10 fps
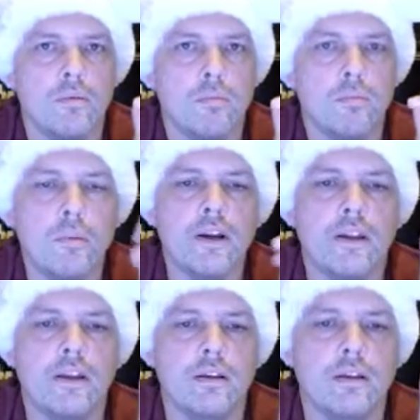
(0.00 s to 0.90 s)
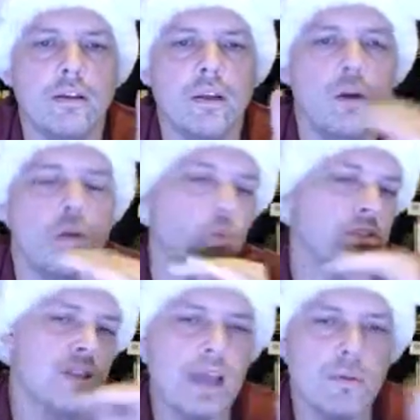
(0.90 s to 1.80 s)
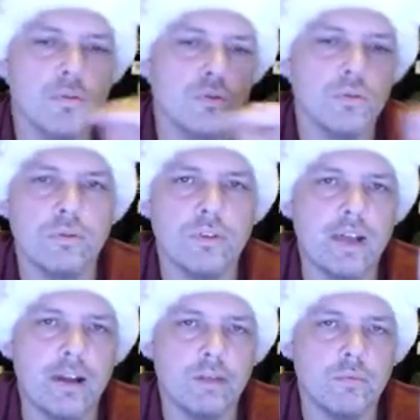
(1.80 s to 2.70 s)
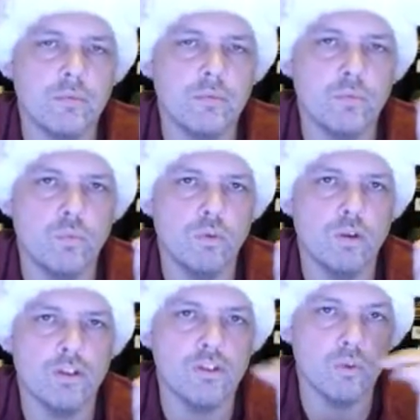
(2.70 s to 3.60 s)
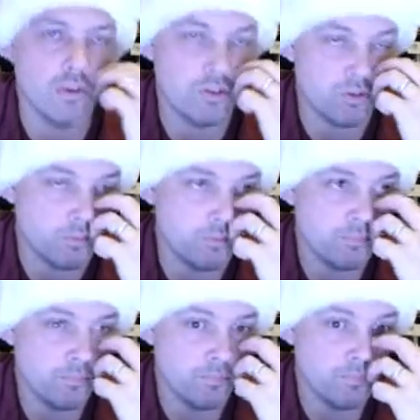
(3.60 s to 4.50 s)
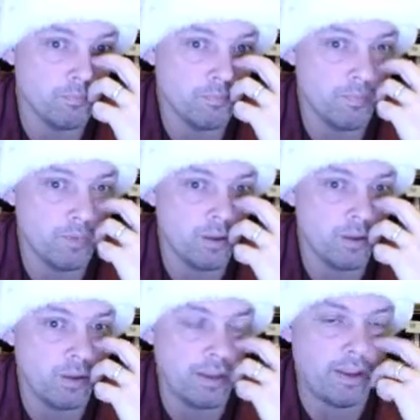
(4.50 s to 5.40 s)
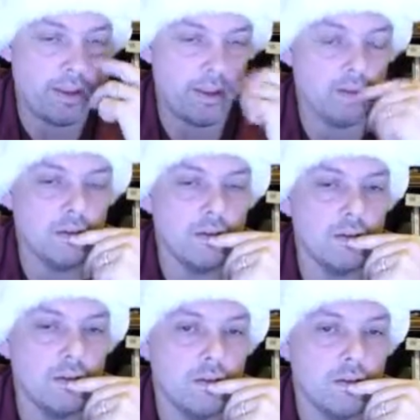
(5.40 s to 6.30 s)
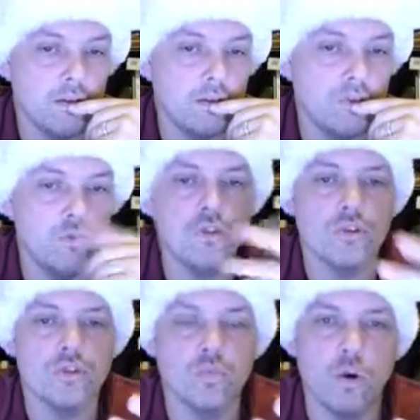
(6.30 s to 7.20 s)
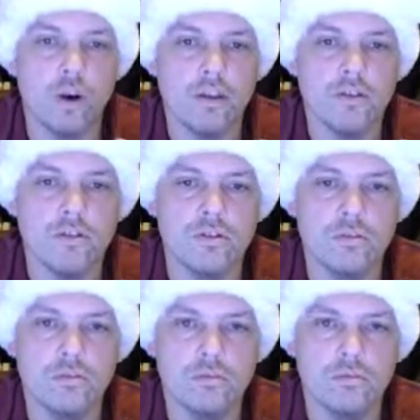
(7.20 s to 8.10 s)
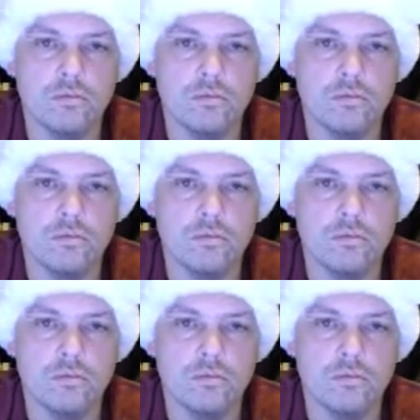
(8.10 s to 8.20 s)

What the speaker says: money was absolutely not a consideration and you could just walk into